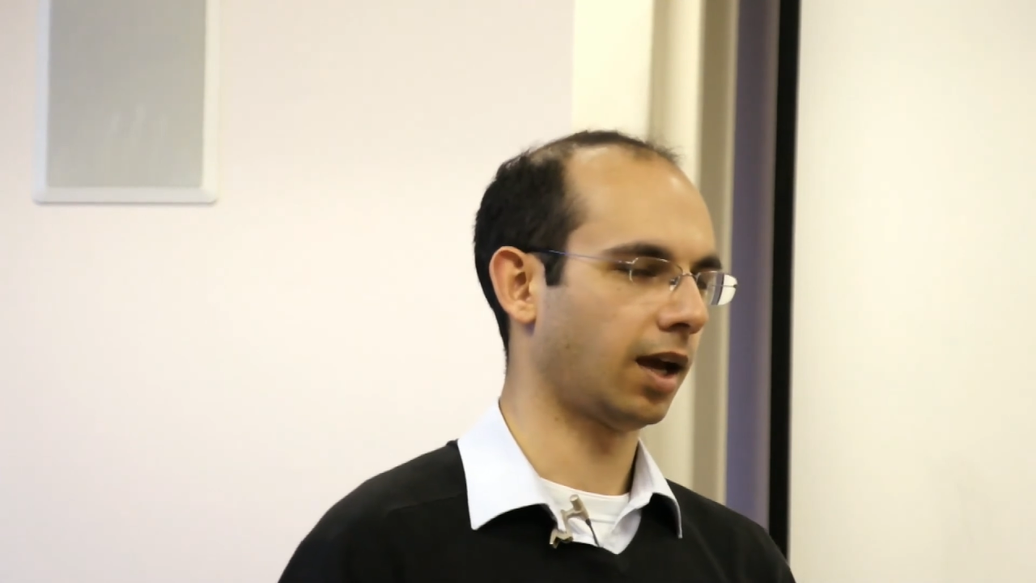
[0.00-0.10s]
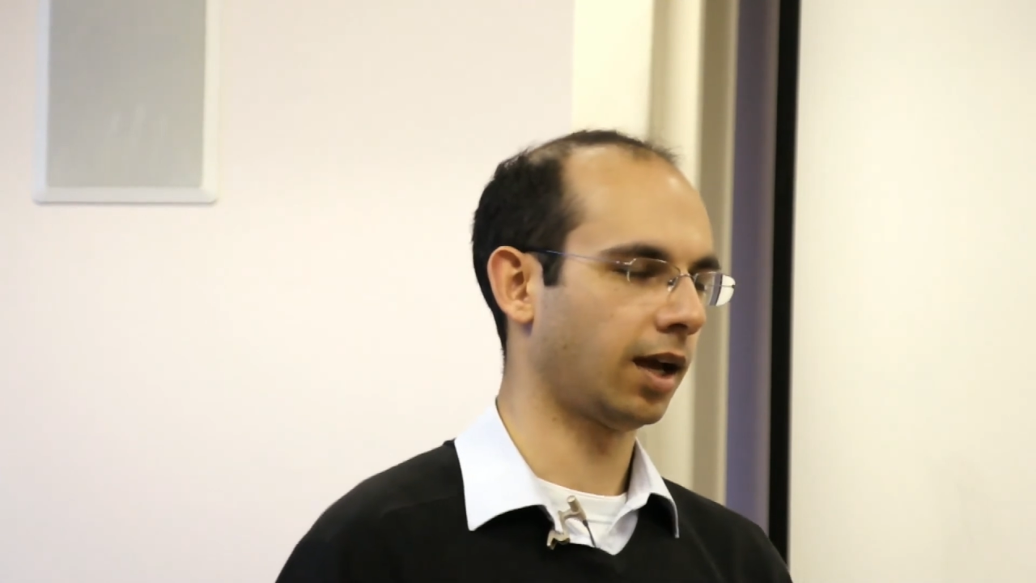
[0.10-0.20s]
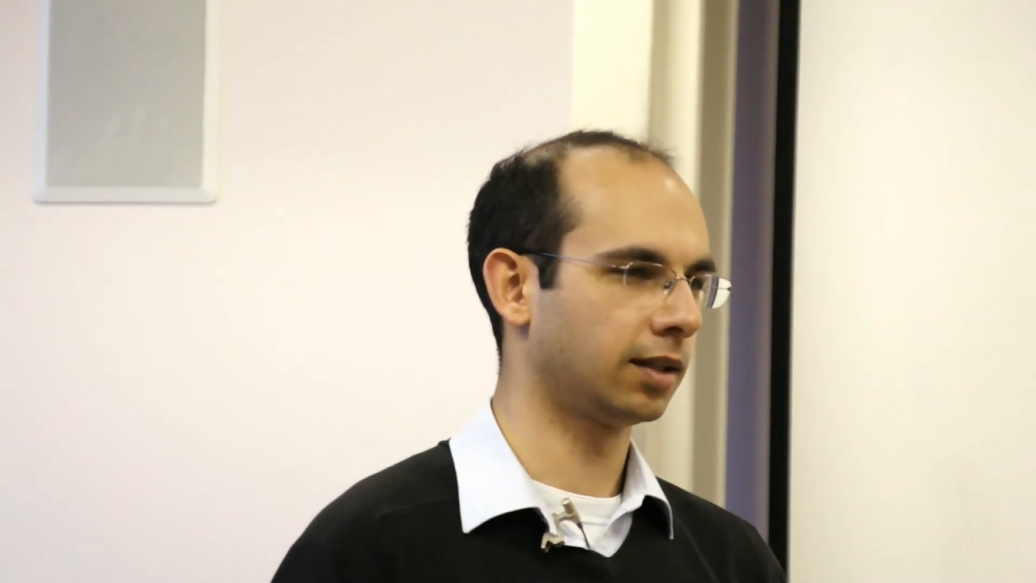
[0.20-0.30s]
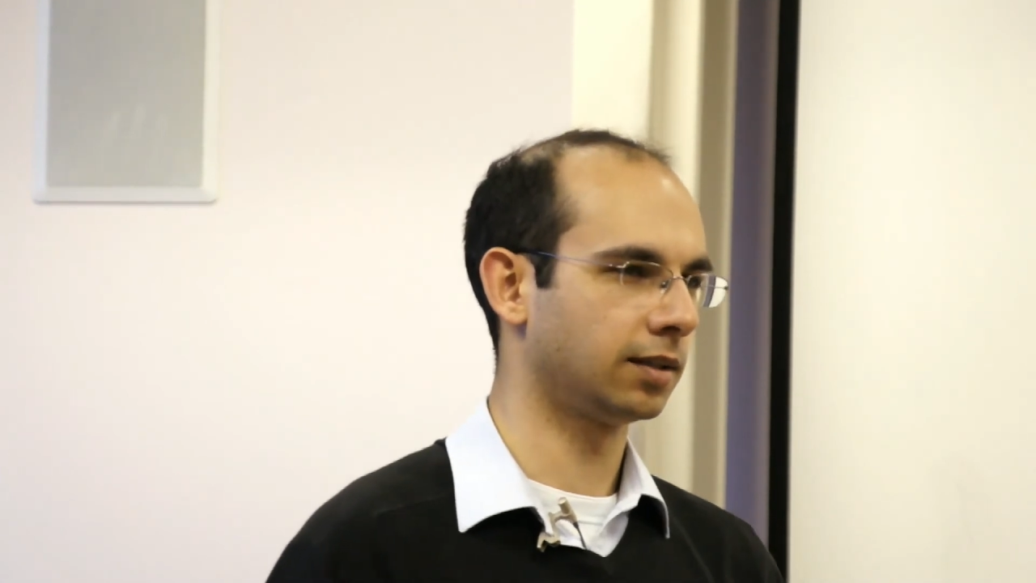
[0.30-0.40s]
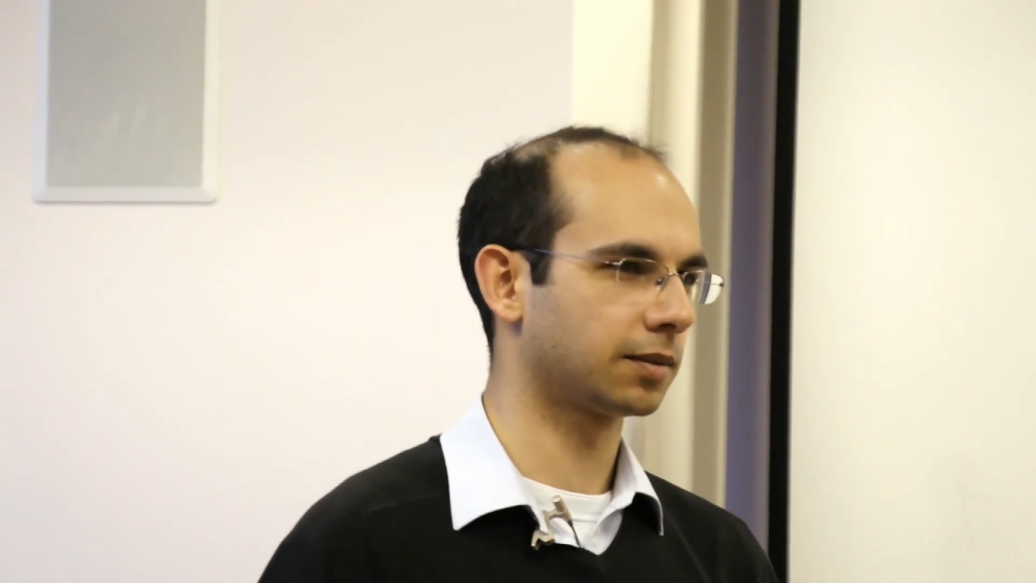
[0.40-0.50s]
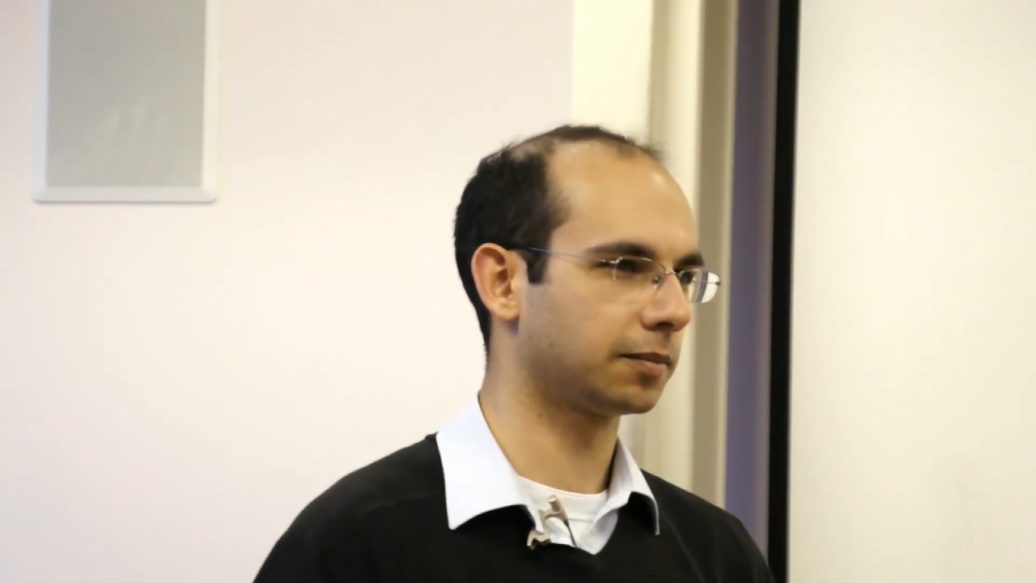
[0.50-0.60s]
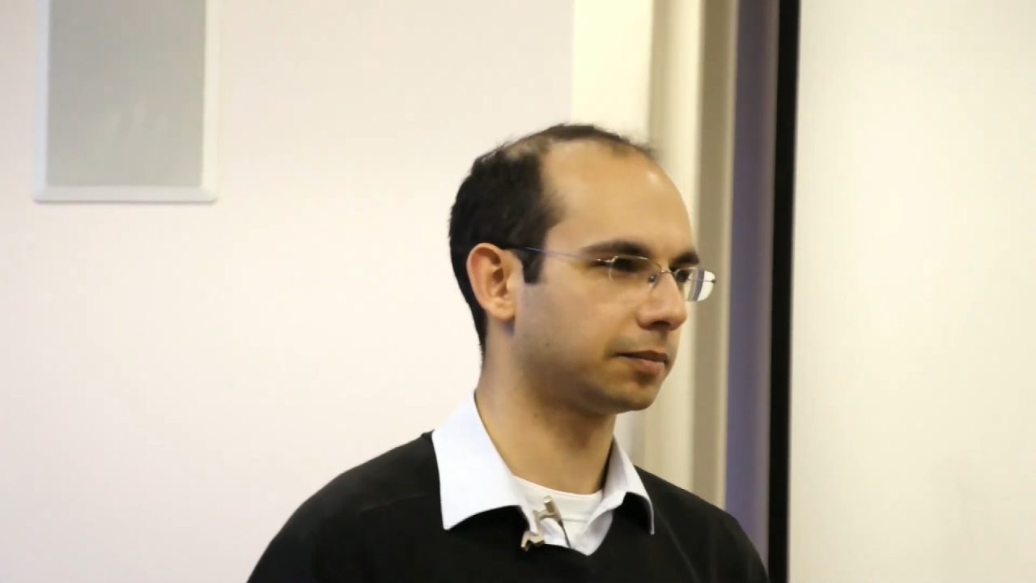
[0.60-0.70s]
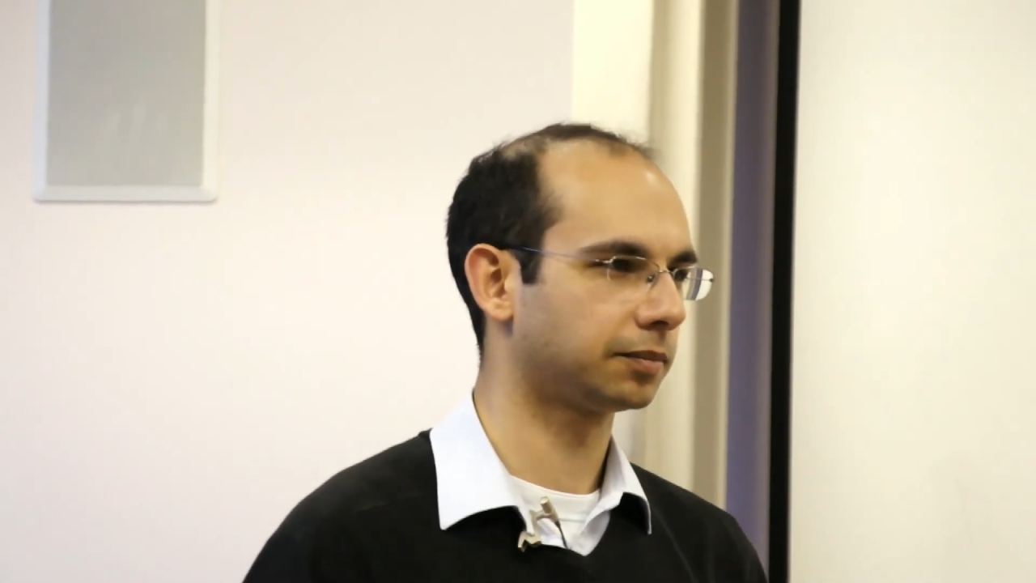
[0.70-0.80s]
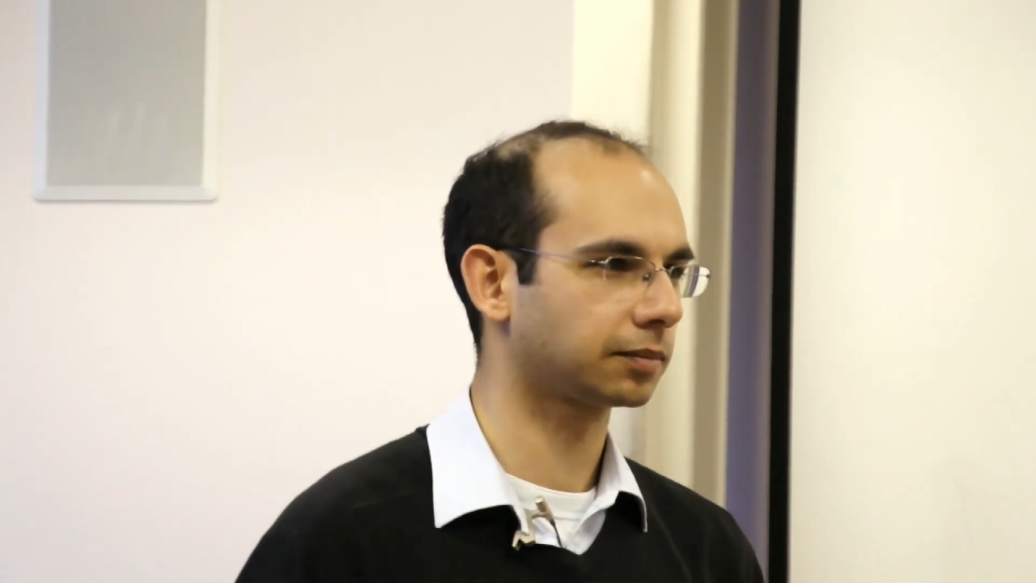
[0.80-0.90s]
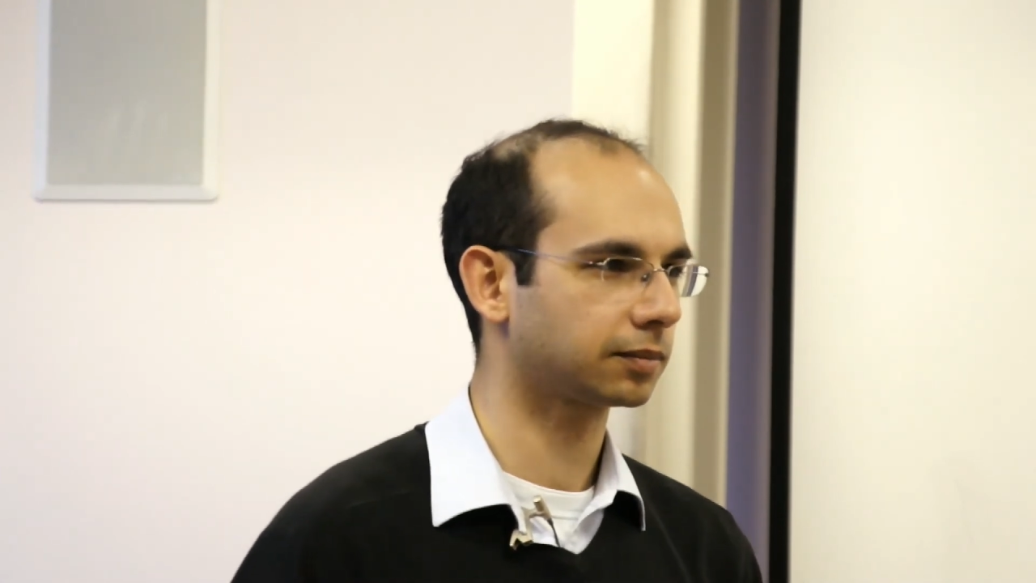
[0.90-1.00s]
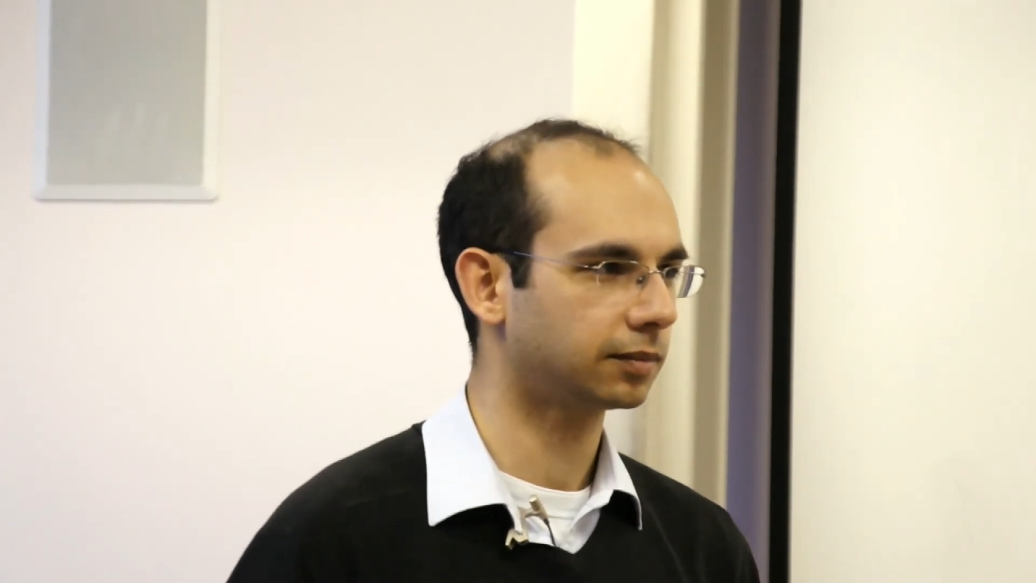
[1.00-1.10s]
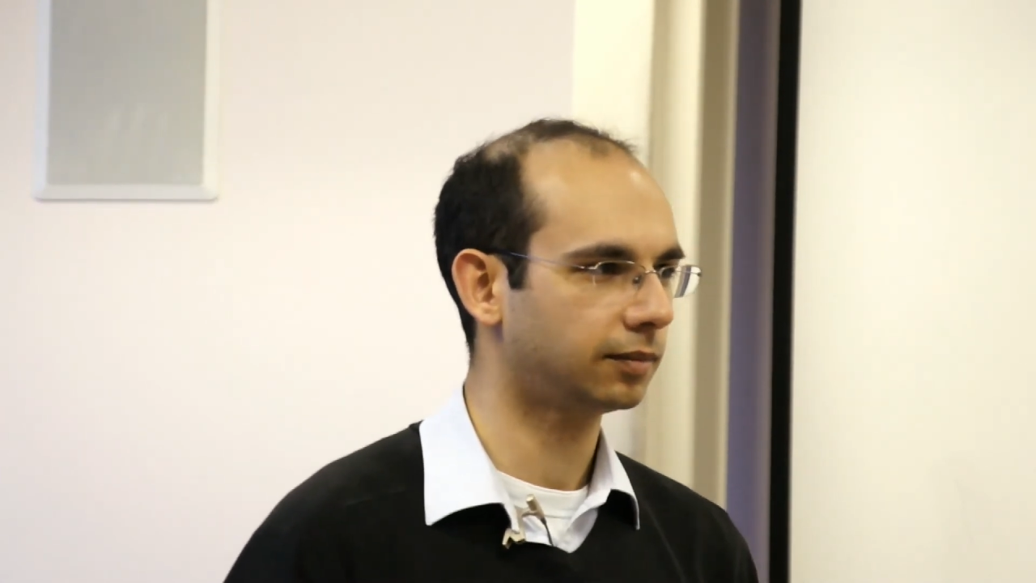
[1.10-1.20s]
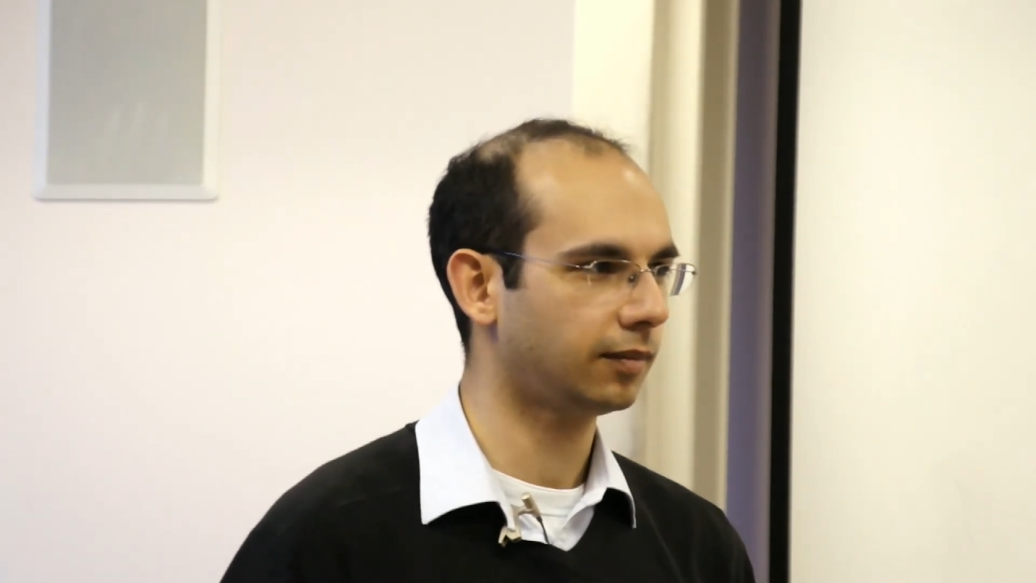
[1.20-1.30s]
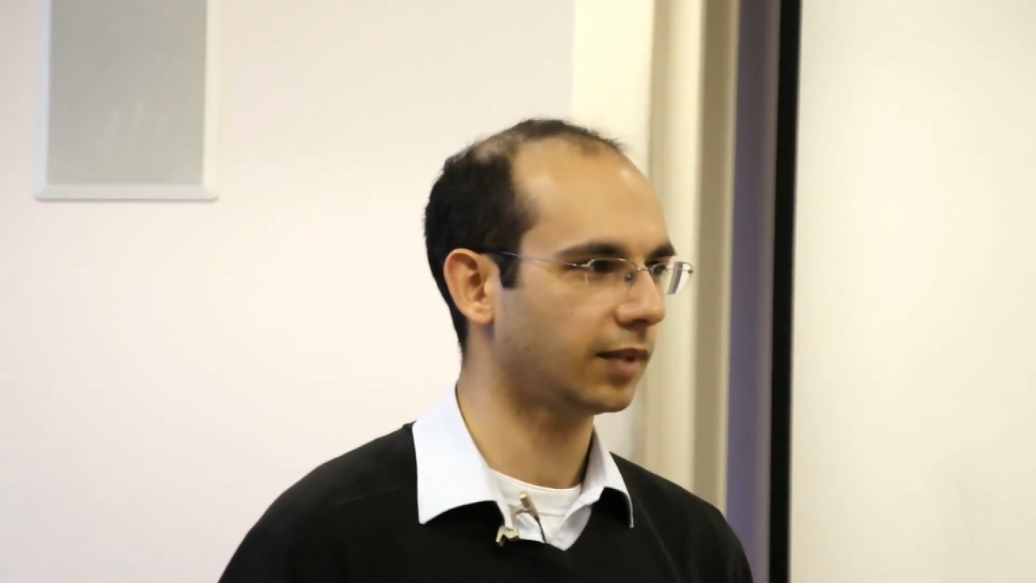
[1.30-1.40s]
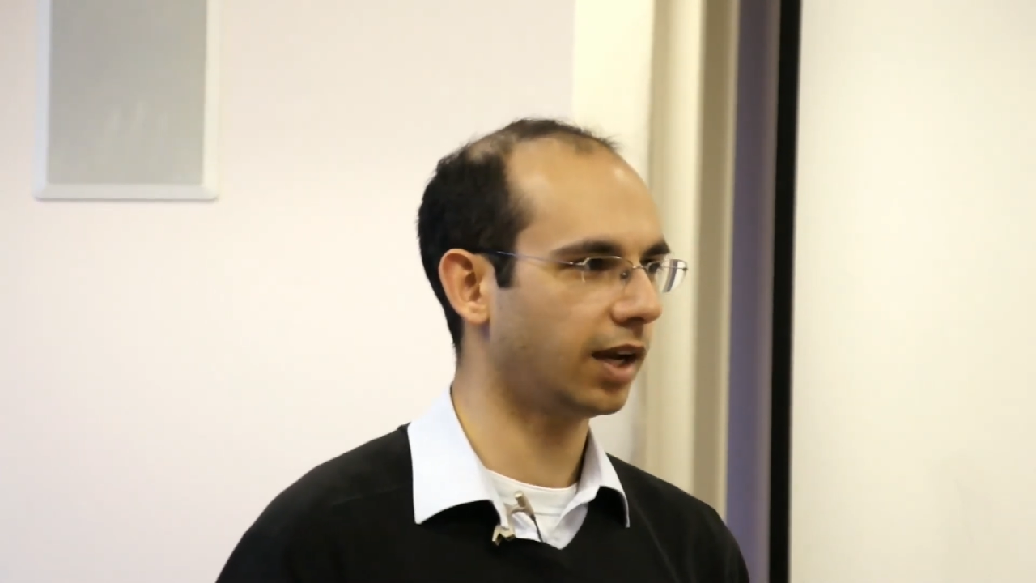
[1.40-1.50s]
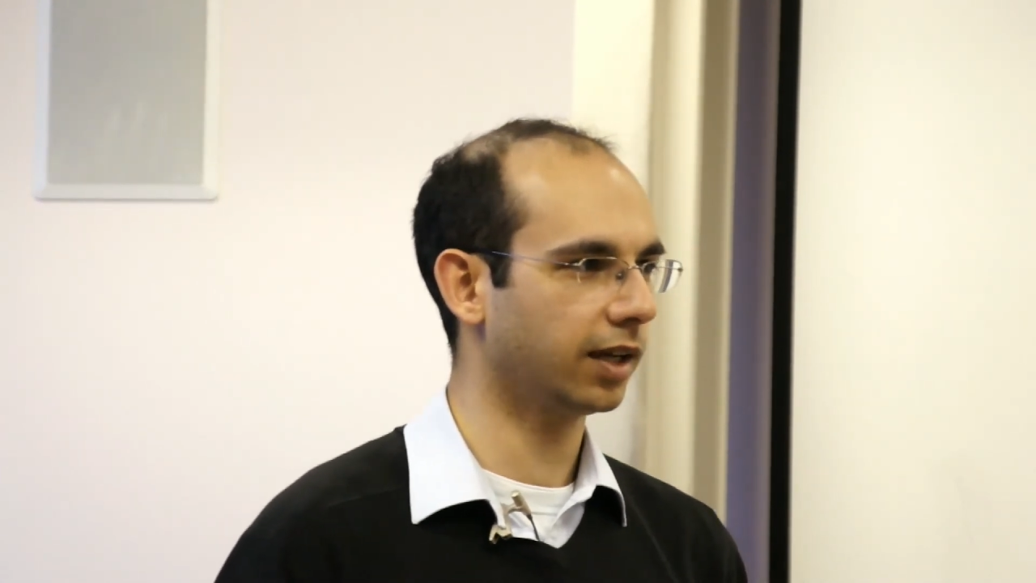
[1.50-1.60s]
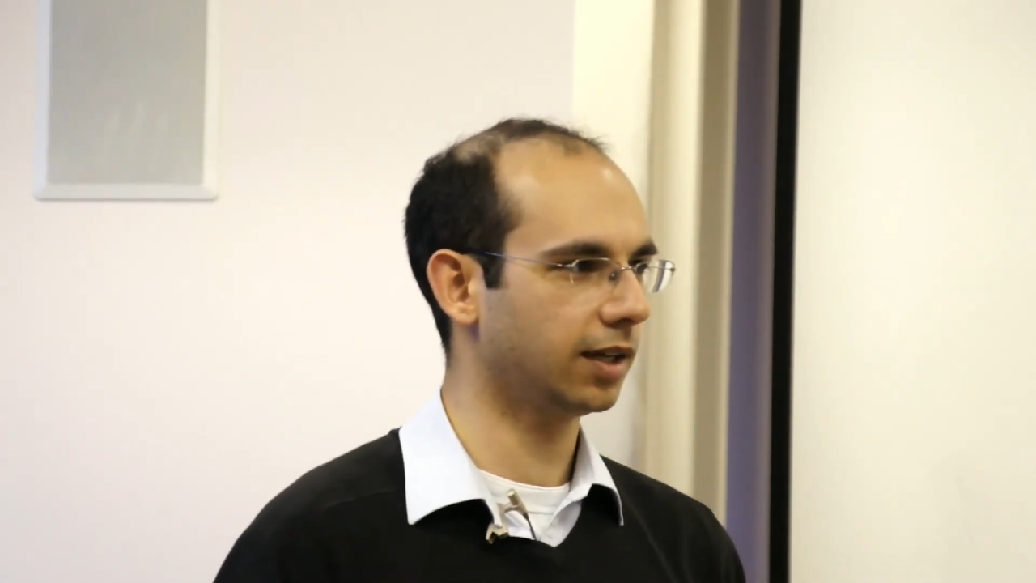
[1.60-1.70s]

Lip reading: And I